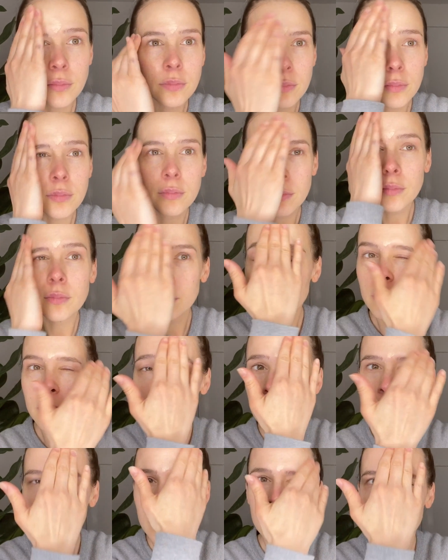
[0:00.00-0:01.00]

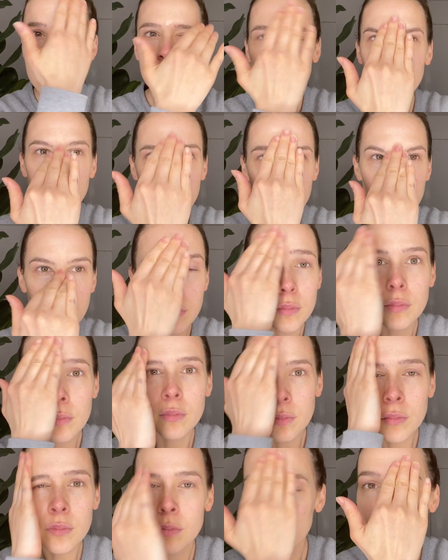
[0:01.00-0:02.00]
25 for the face or
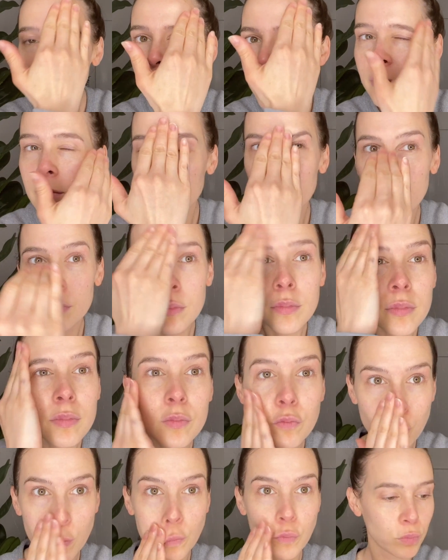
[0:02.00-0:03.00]
20. And so I
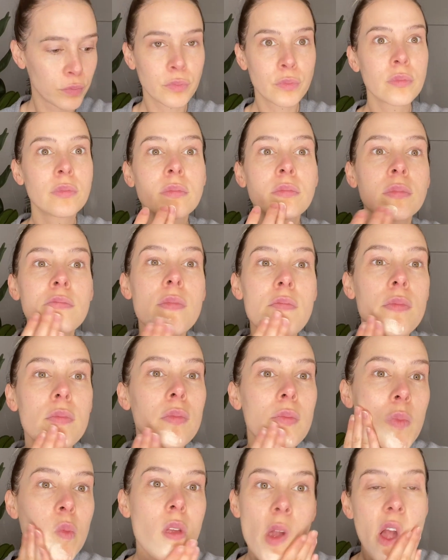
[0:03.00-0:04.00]
love that this is 40.
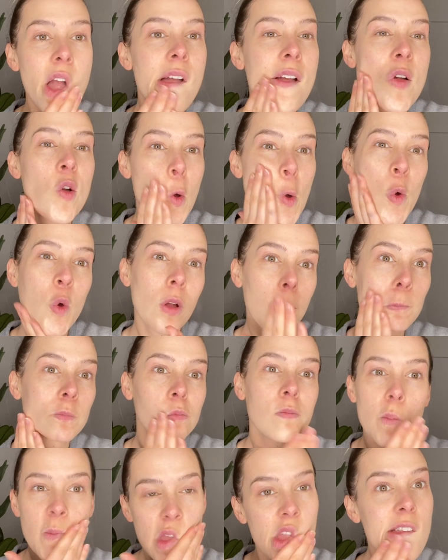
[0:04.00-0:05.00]
It's a really good
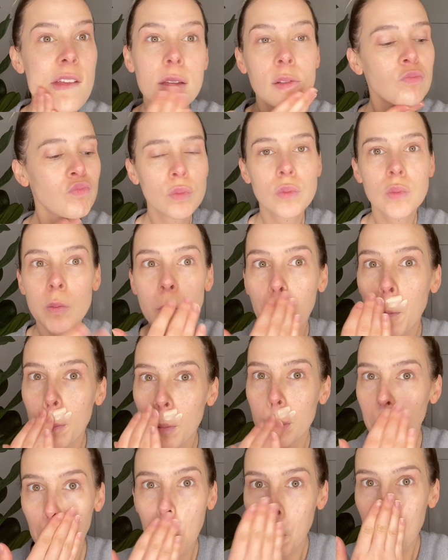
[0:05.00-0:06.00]
amount of SPF to
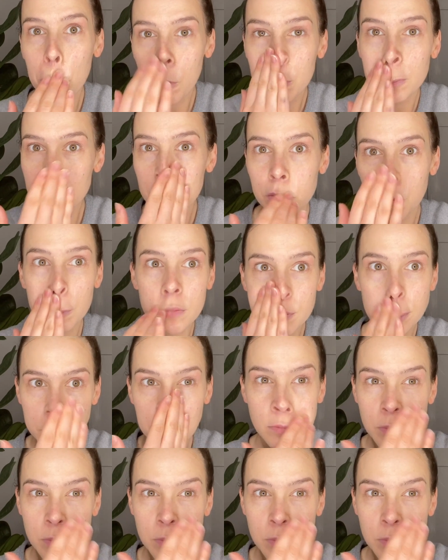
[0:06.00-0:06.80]
protect your skin.